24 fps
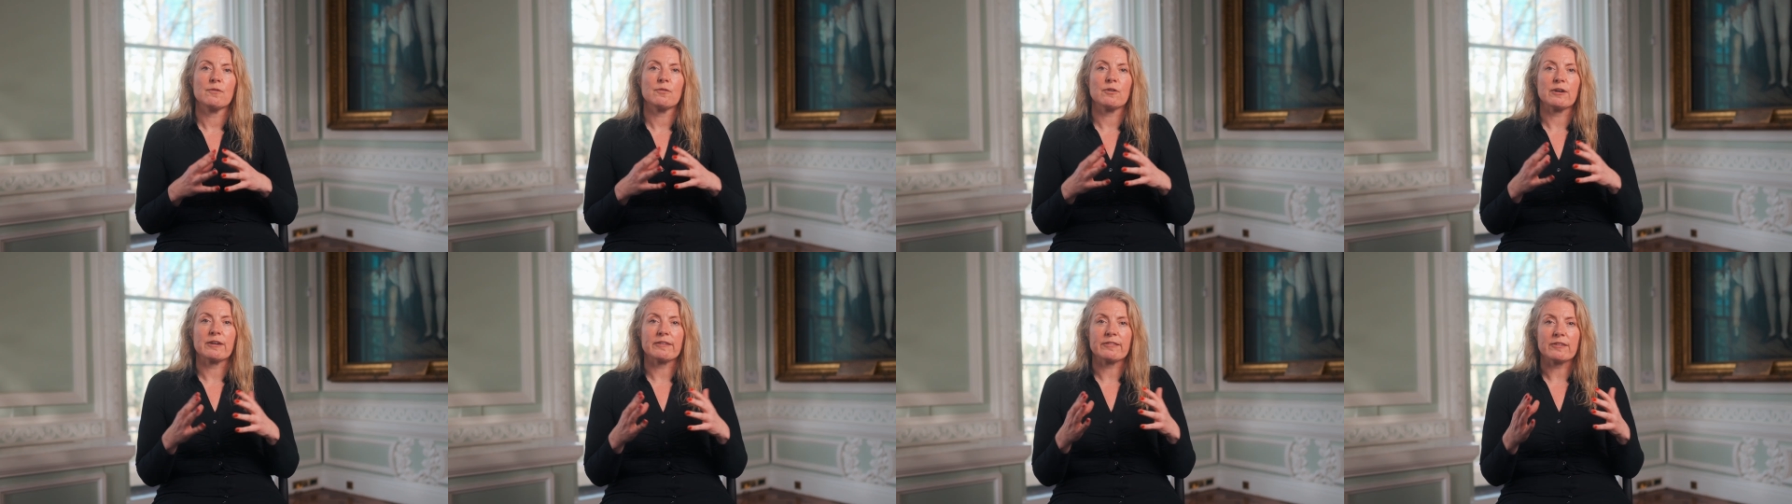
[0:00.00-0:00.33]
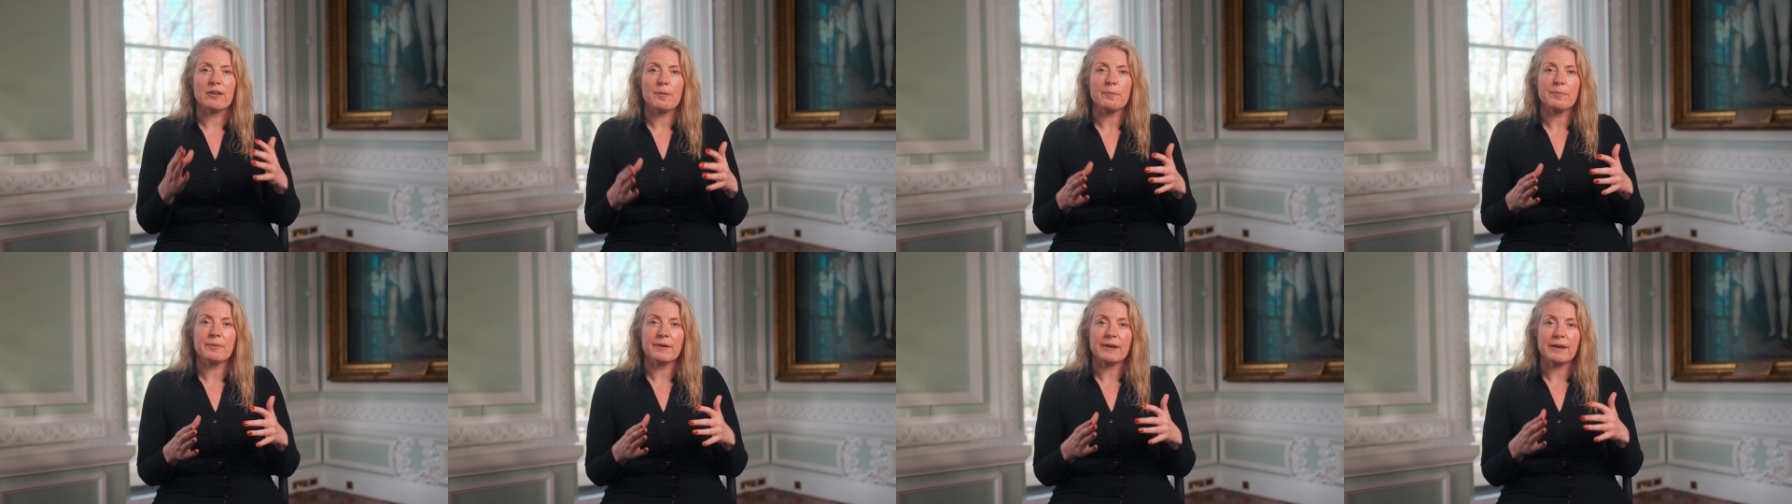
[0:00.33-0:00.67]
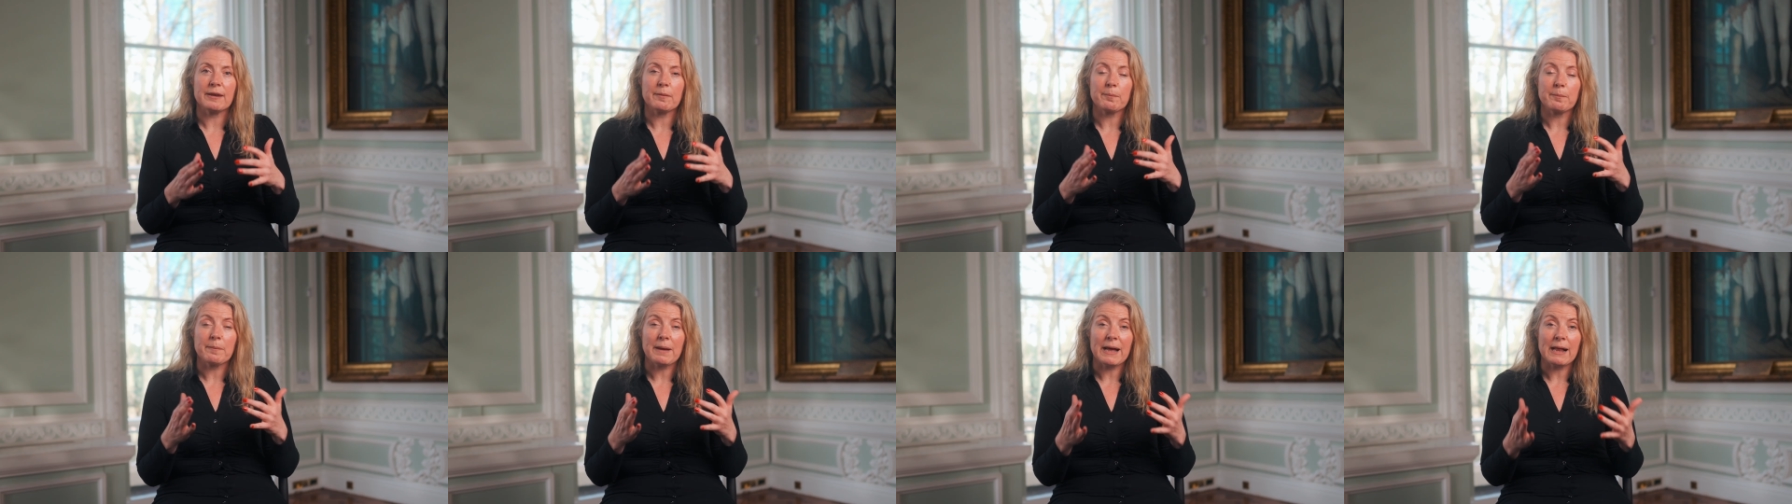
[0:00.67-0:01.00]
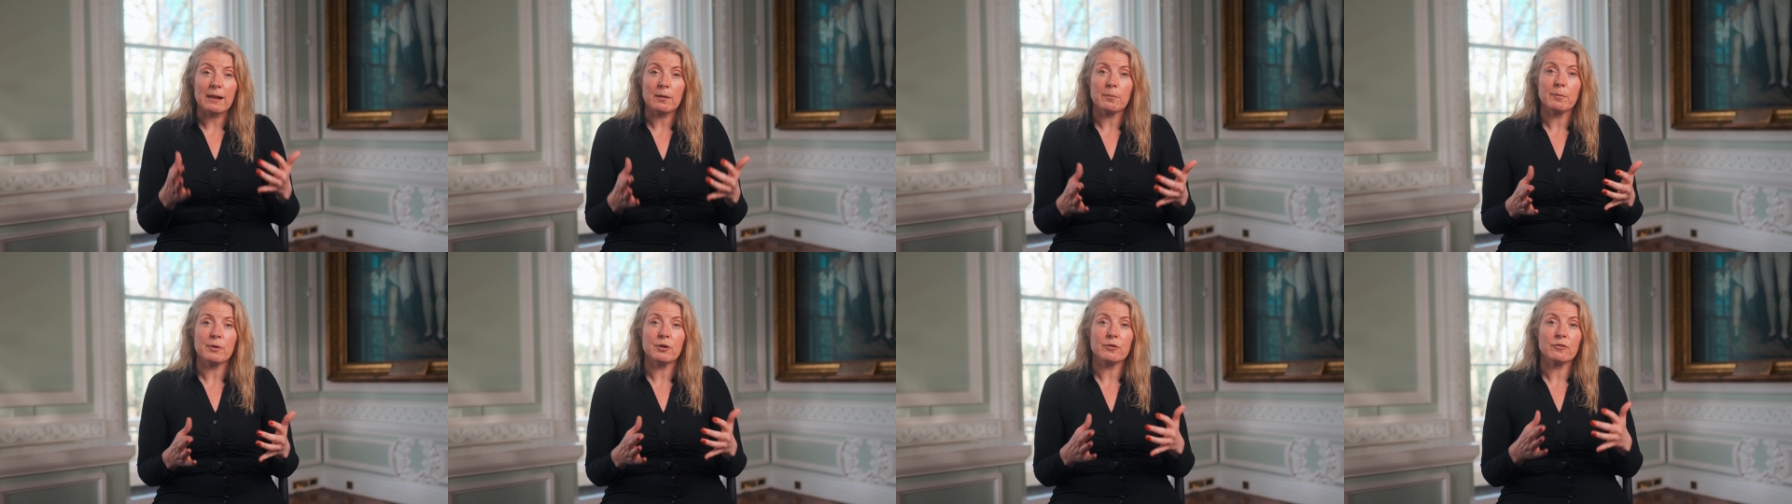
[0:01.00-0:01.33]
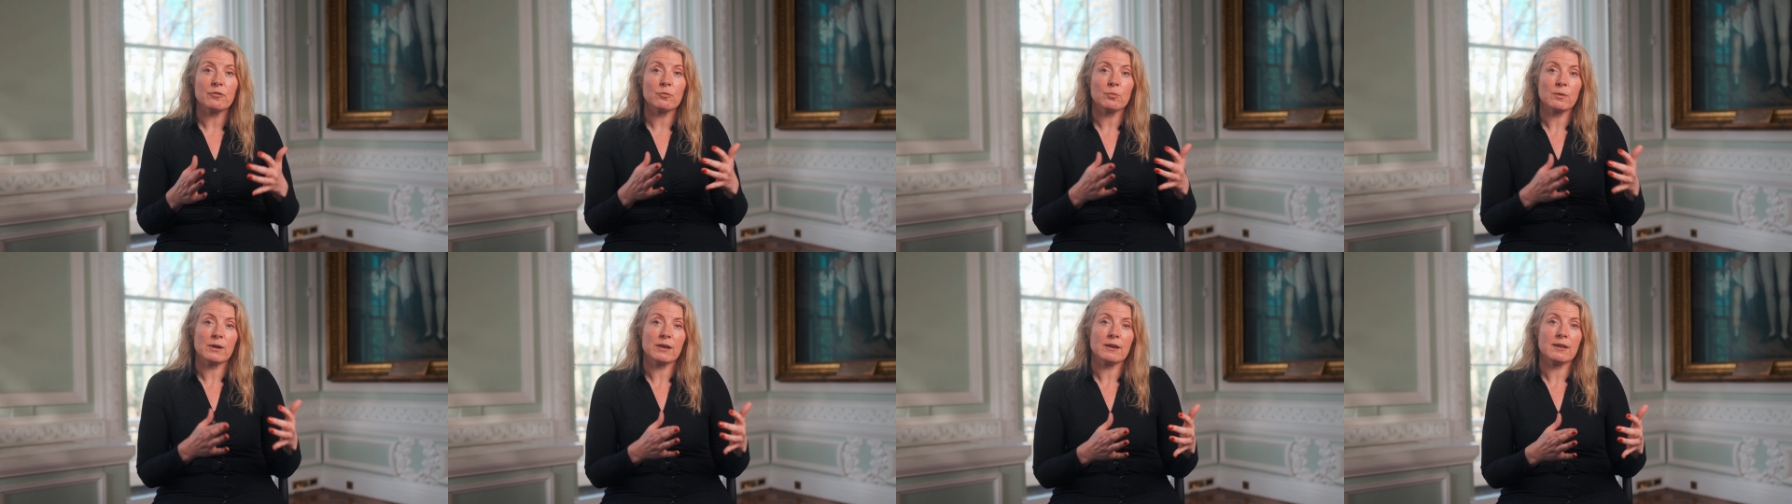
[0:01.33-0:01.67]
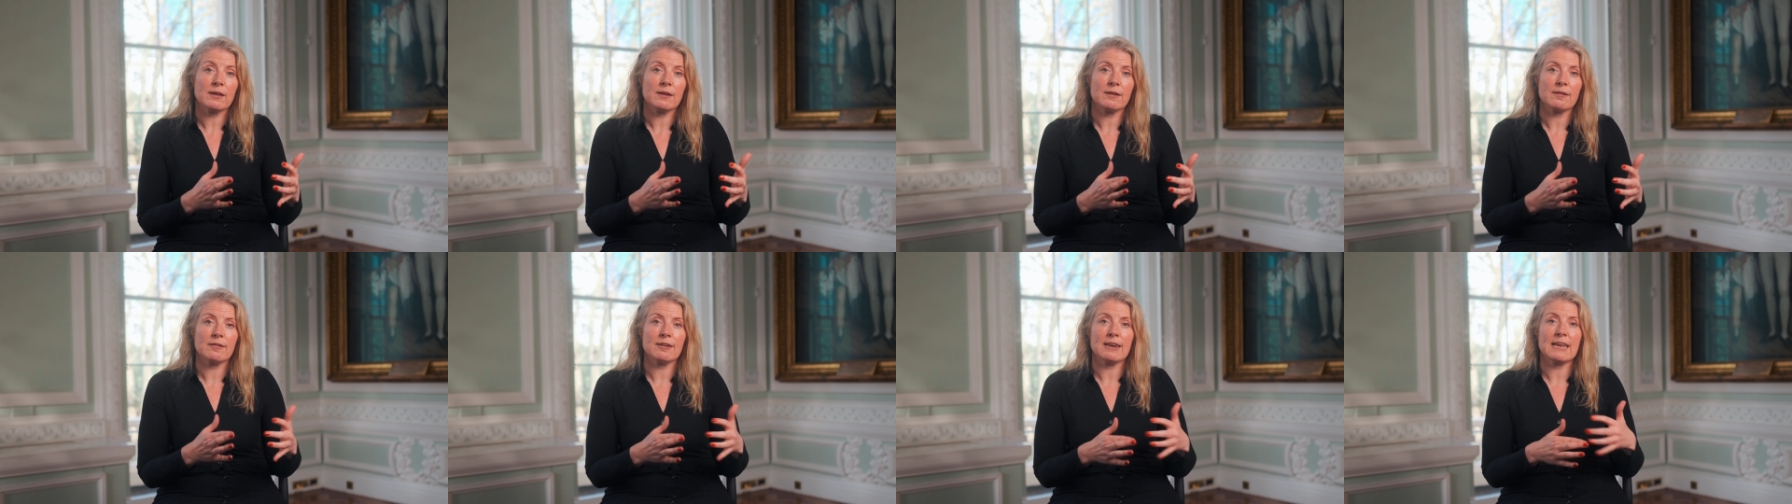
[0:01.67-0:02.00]
For example, in Malmö,
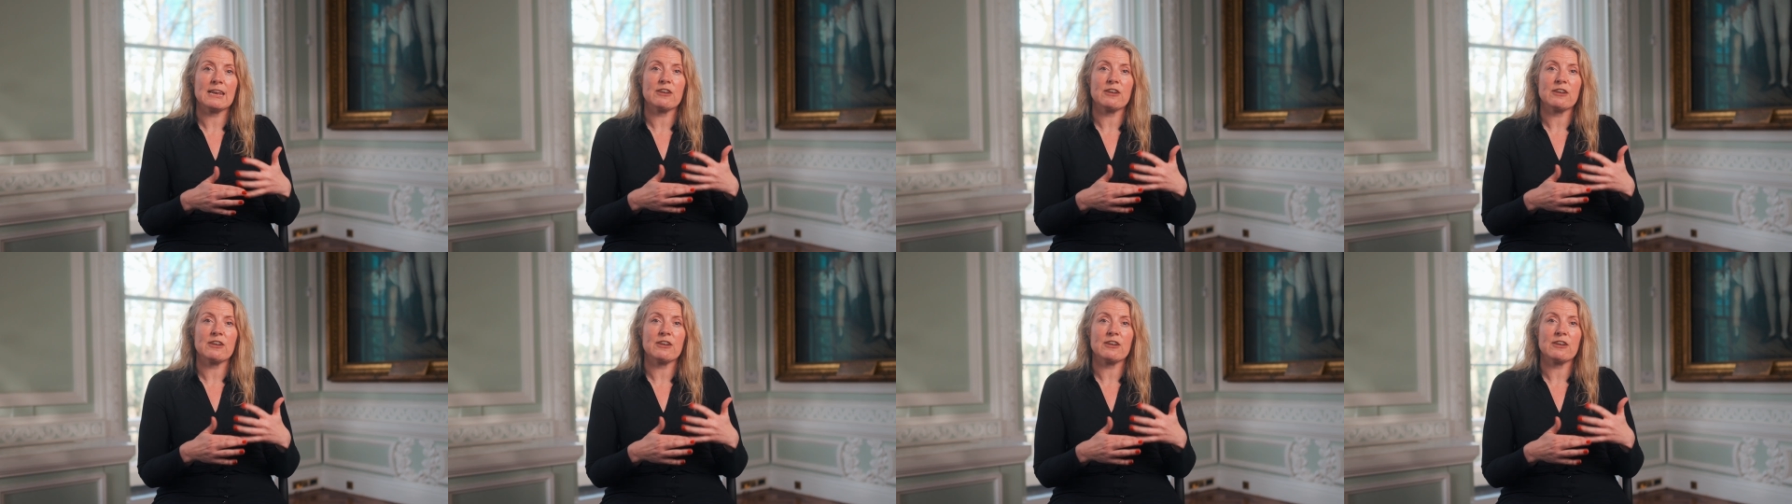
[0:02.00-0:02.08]
Sweden,